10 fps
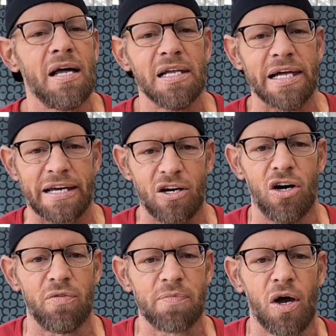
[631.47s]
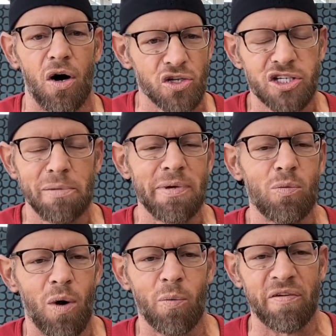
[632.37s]
Like, ultimately,
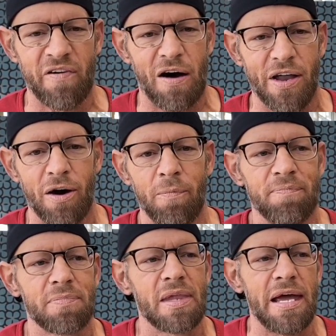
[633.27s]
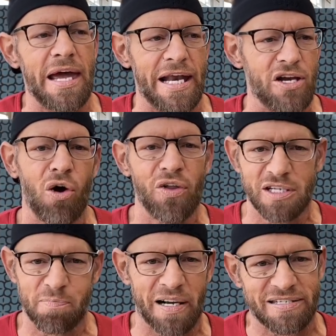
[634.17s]
what we found out, and I know this
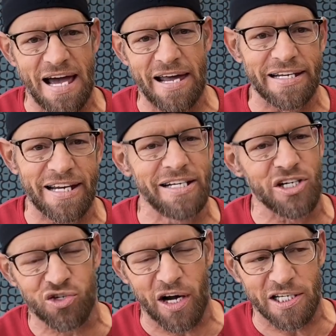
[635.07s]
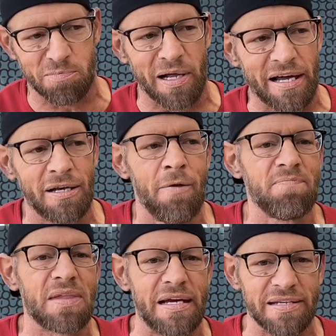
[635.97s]
because I had the kidney transplant,
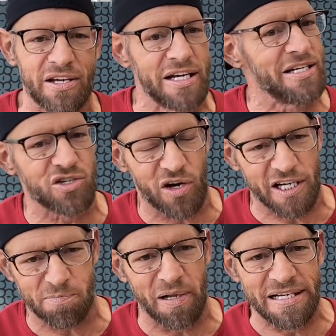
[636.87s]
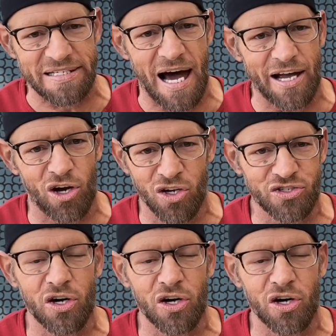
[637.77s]
and the kidney transplant died also.